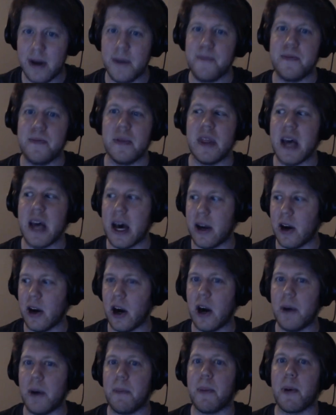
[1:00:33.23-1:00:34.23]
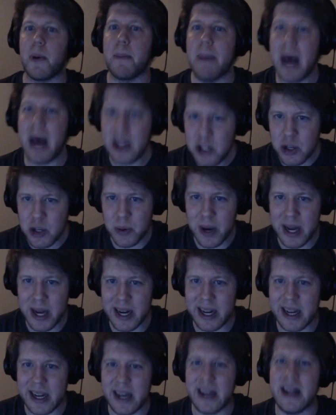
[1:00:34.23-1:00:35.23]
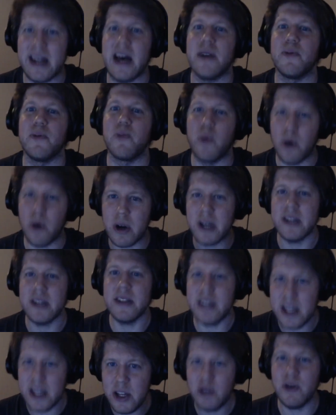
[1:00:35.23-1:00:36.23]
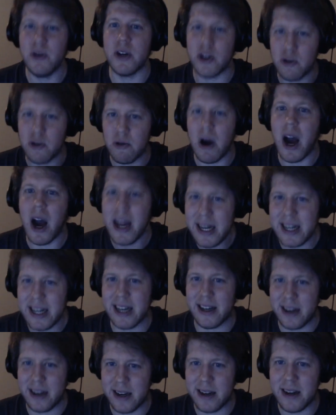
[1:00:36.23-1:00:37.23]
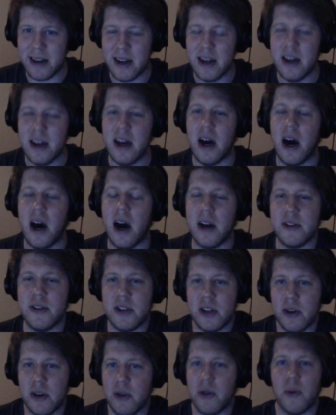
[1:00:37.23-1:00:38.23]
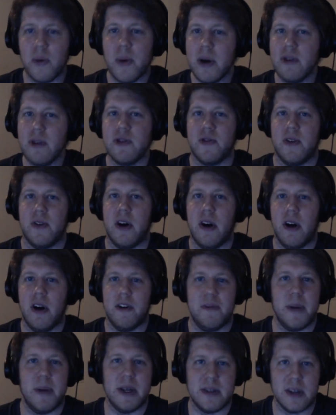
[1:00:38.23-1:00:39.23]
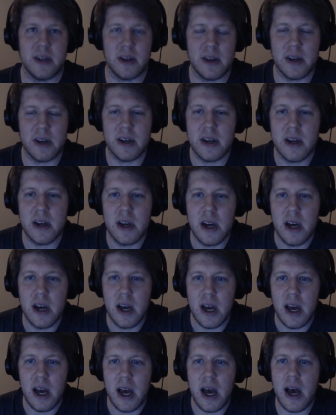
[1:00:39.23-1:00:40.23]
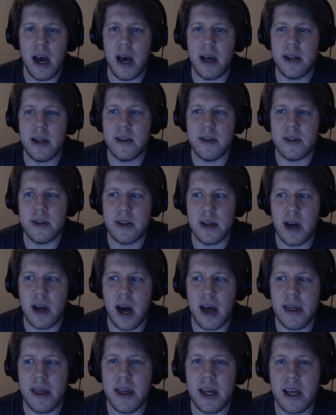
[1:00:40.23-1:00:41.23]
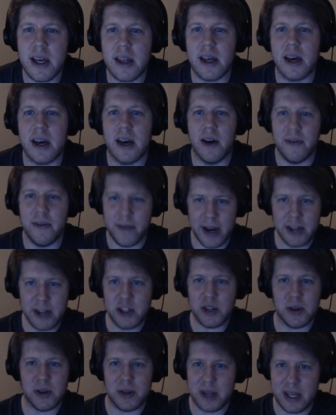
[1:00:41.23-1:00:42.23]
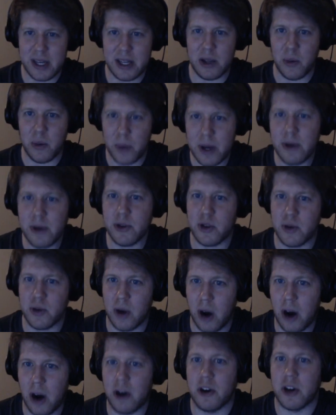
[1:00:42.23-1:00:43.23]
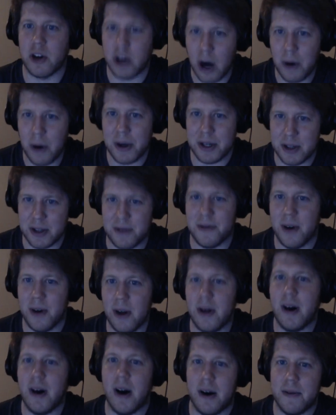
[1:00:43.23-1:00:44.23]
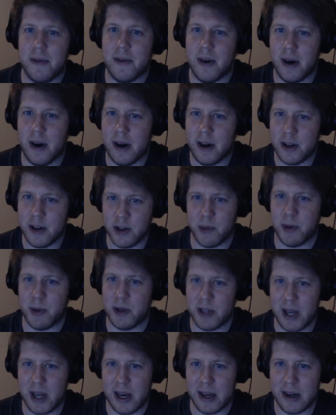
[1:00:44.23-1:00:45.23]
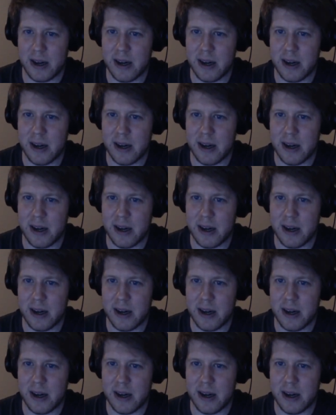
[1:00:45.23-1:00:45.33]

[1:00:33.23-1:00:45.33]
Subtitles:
that are perpetuating it and will continue to grind it until the wheels fall off, basically. And I think that eventually the wheels are going to fall off 100%.